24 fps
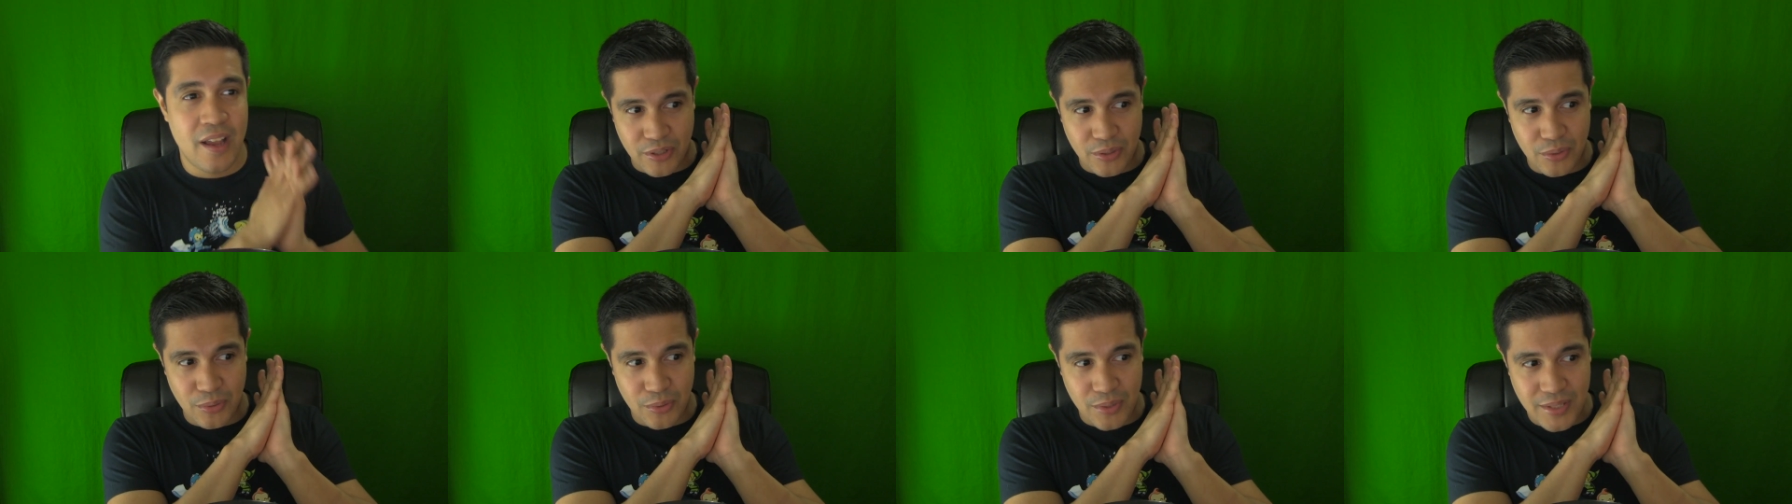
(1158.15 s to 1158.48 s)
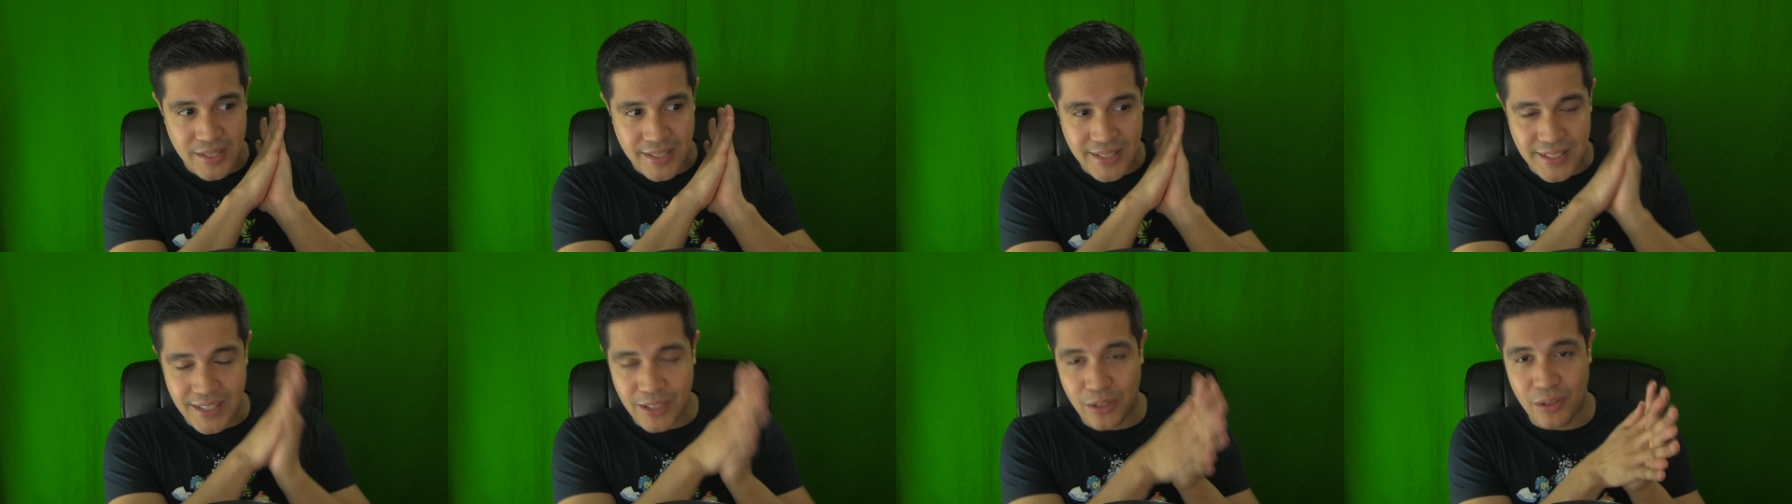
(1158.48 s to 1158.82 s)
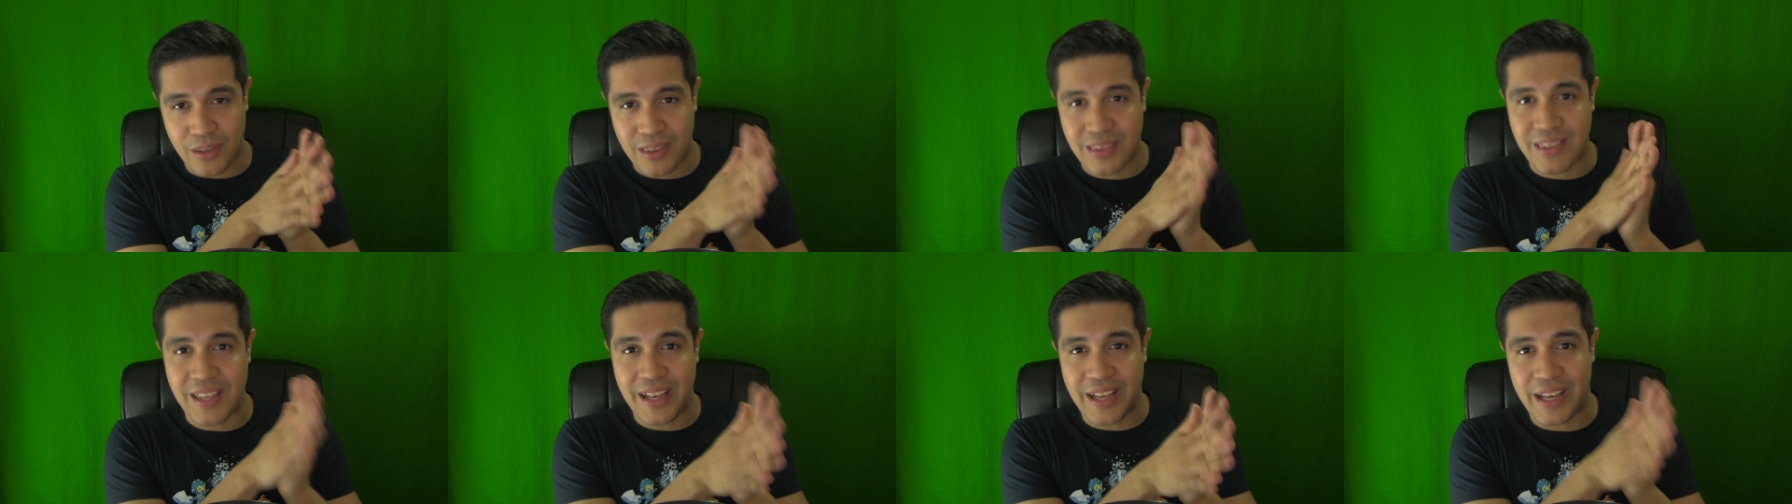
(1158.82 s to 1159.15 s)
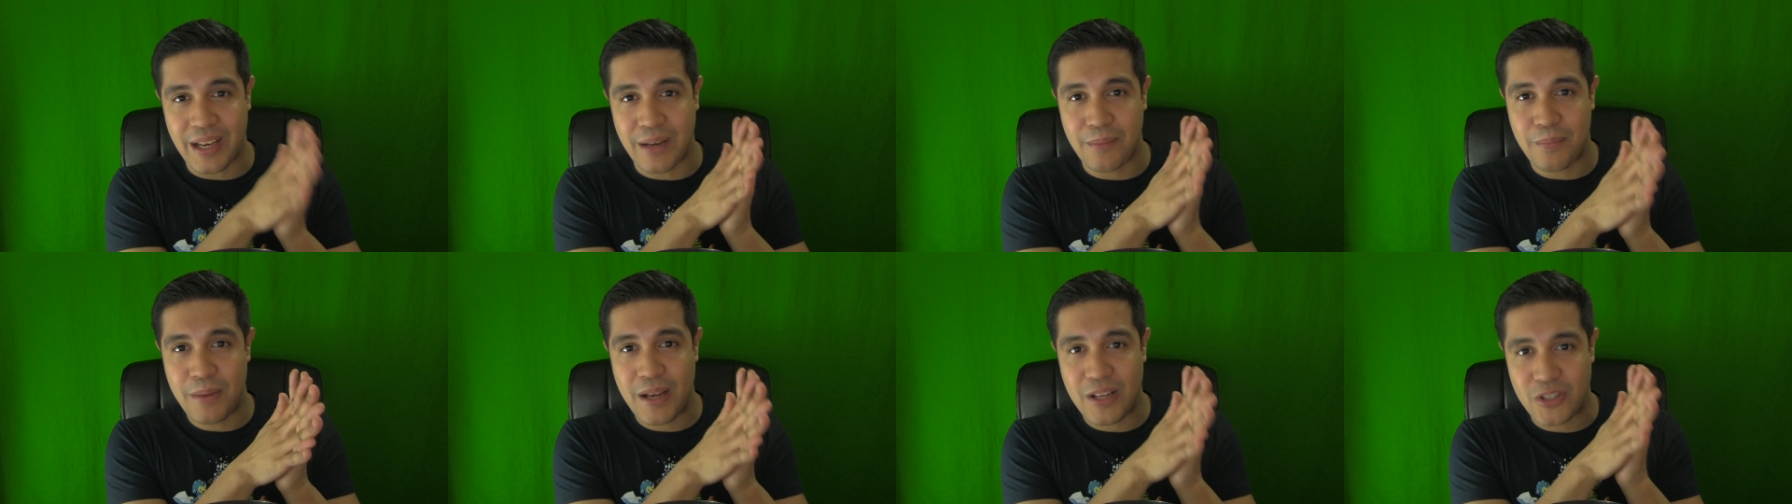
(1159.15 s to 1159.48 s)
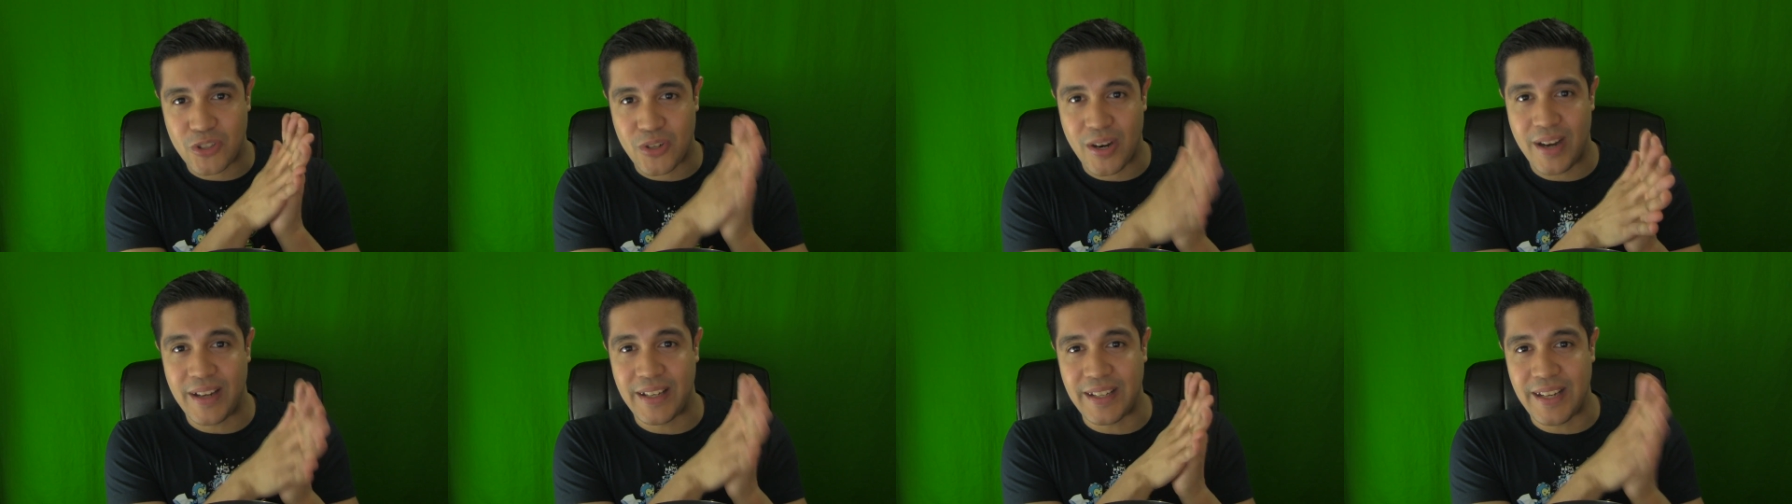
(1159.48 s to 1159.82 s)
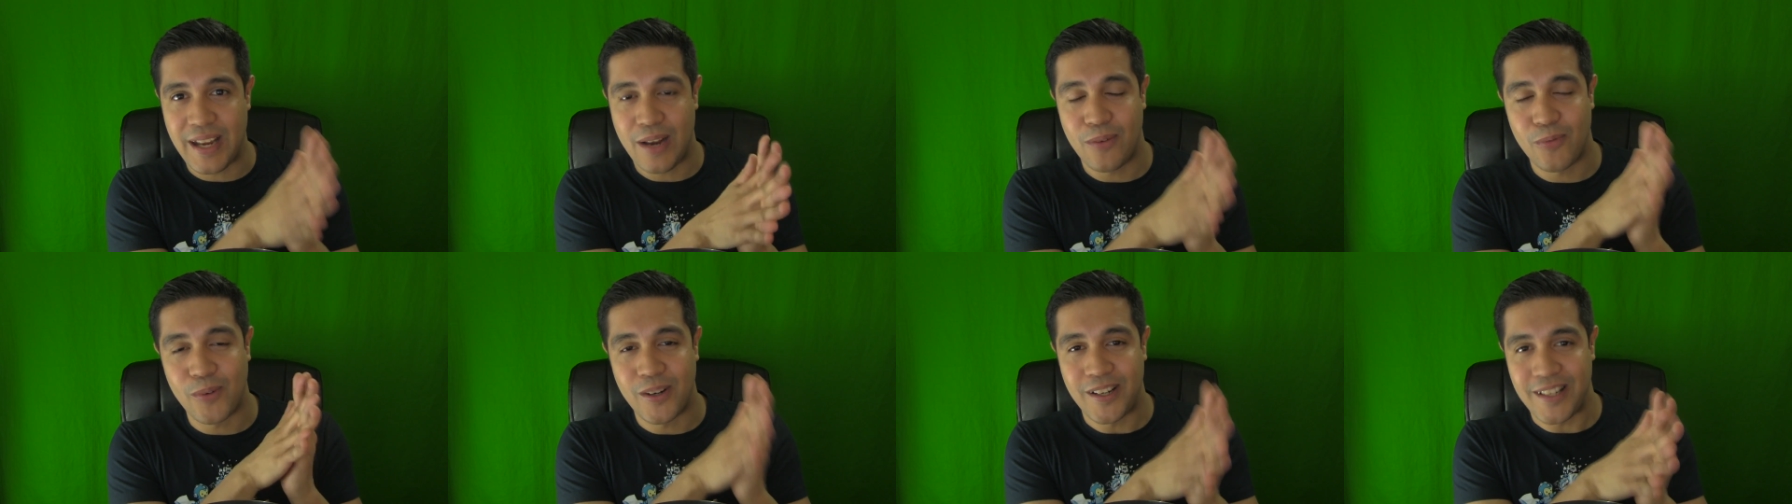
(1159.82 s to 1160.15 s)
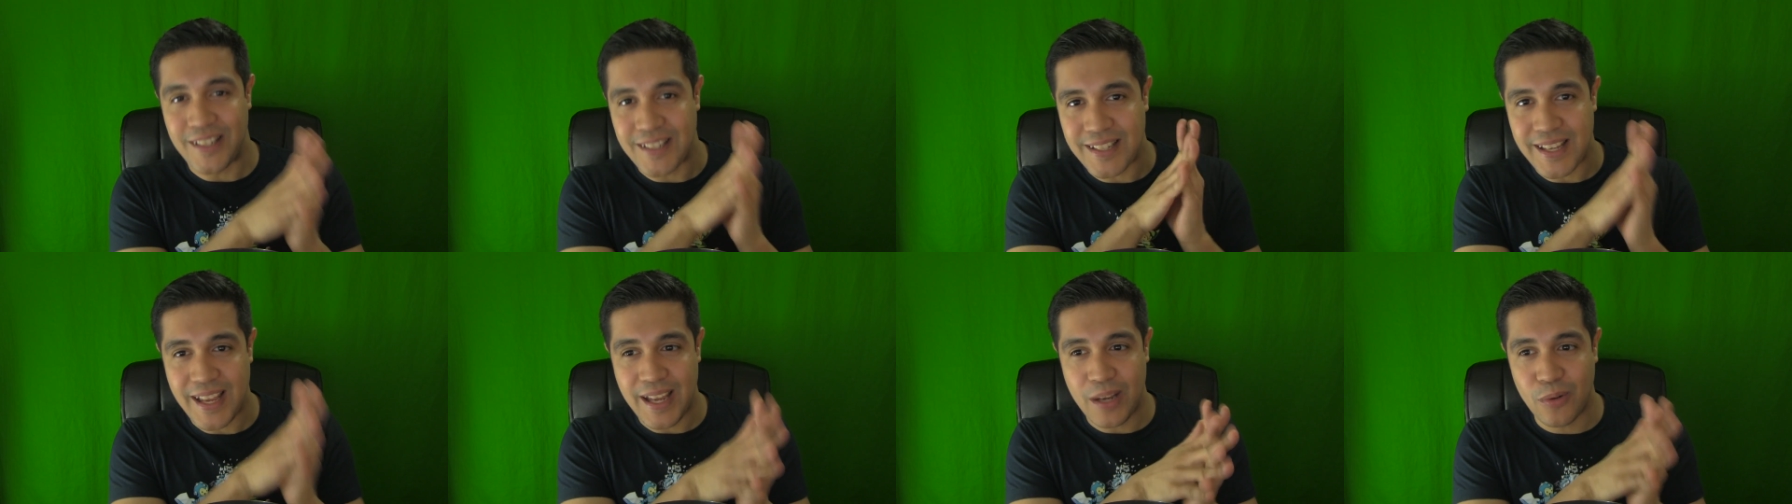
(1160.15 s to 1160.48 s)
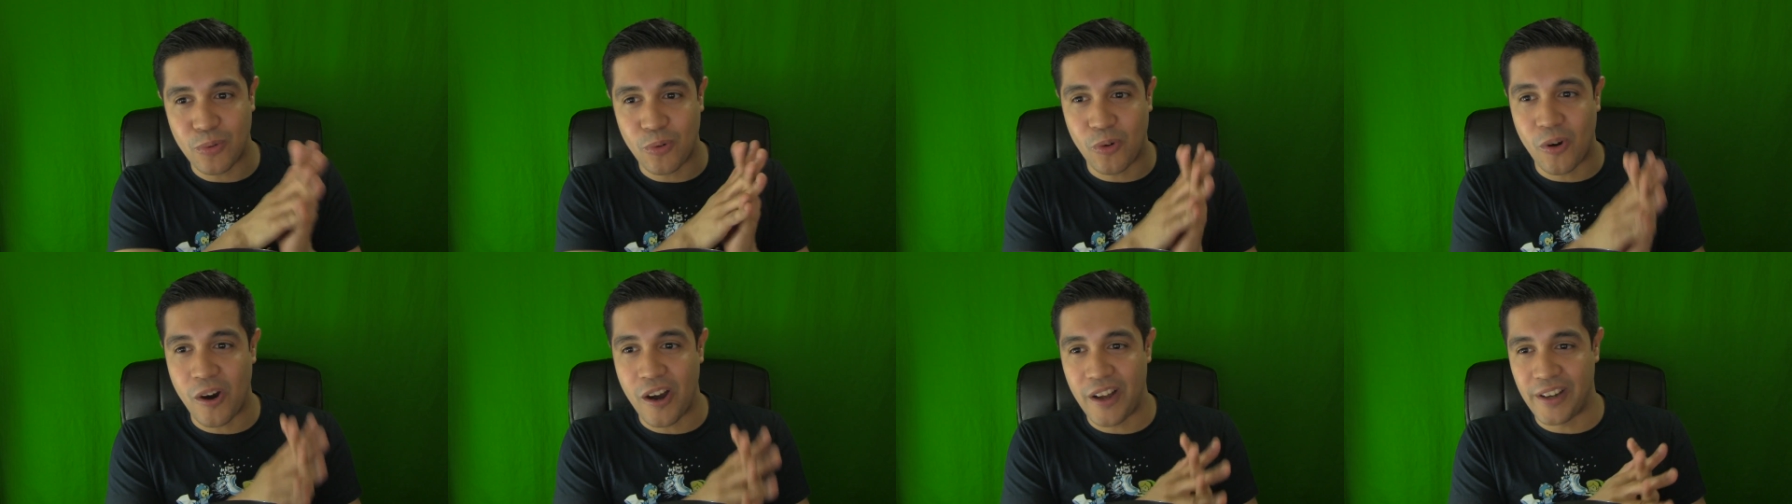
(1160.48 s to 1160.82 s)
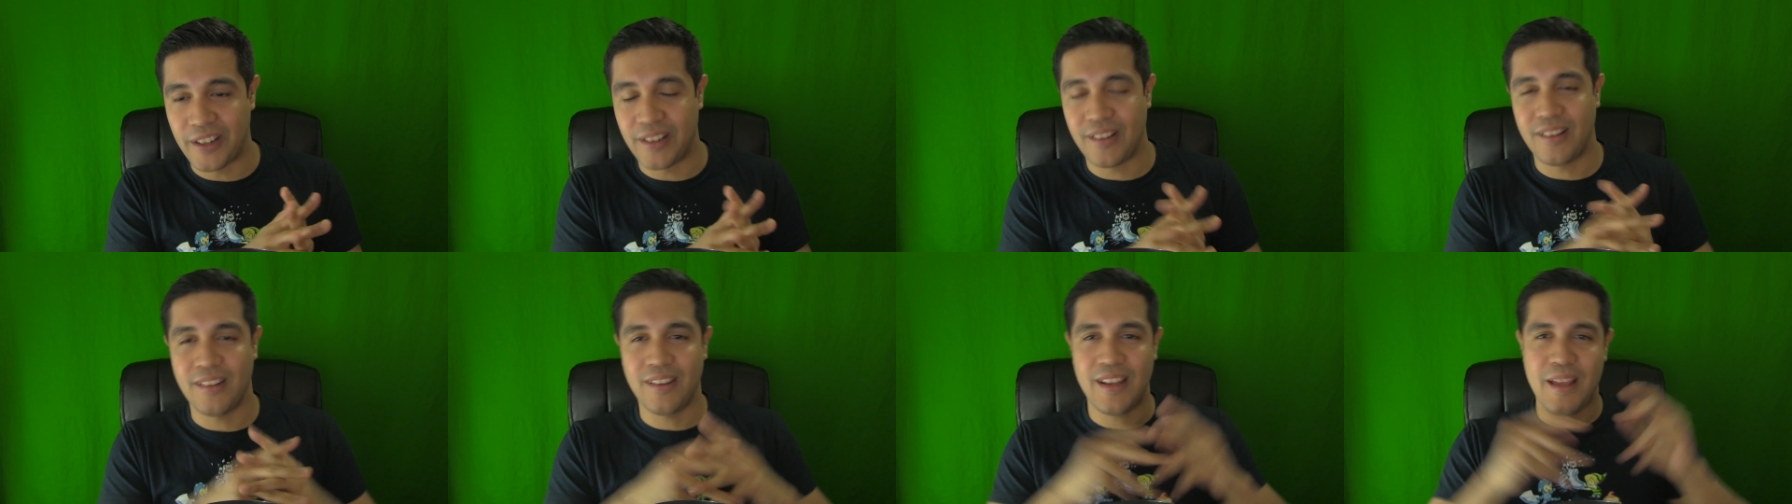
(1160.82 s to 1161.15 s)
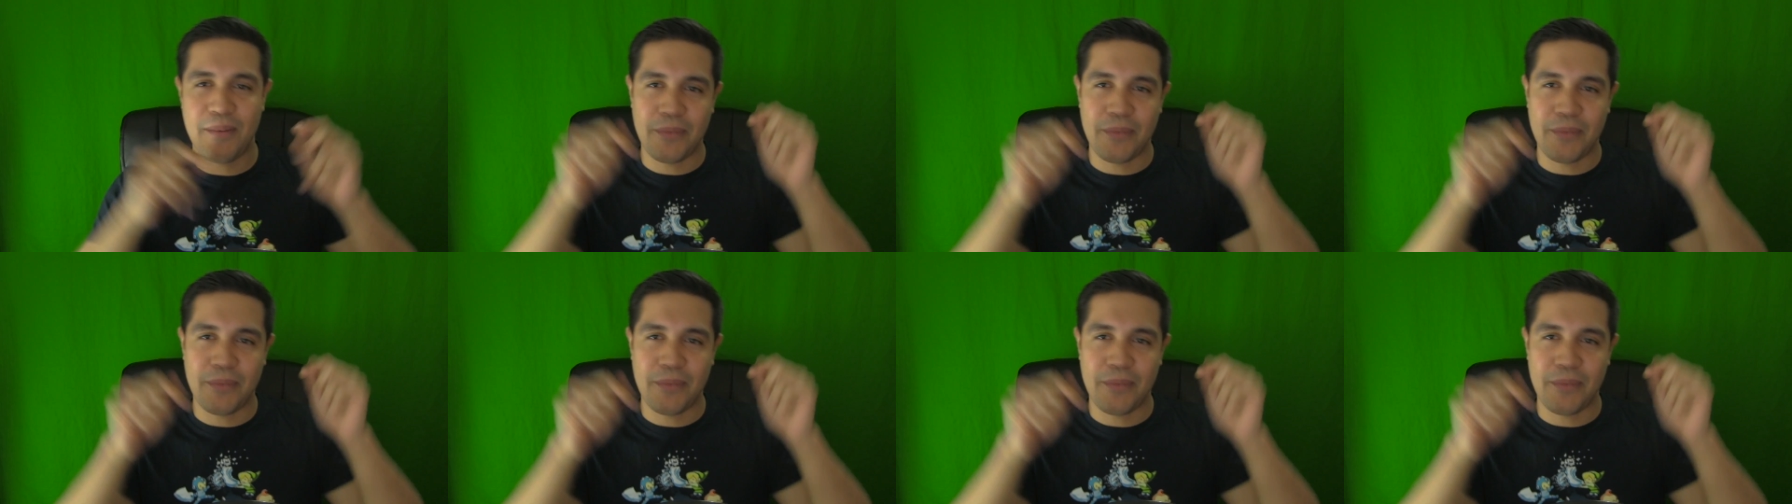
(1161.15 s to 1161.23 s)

Are you still thinking about trying to get one day one?